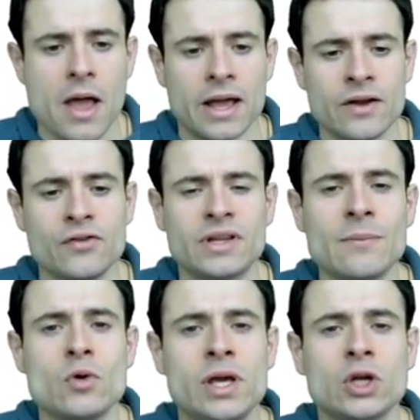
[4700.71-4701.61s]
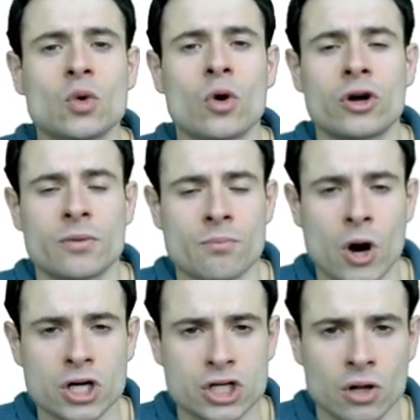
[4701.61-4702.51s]
every time you hear the word
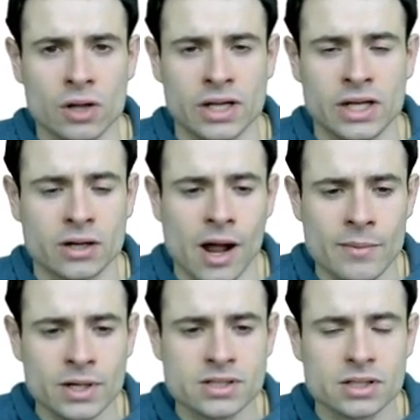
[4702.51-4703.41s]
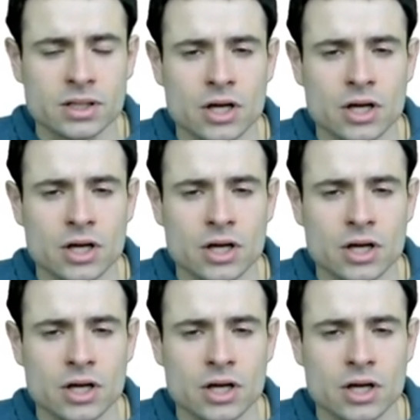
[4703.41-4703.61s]
marginal in economics,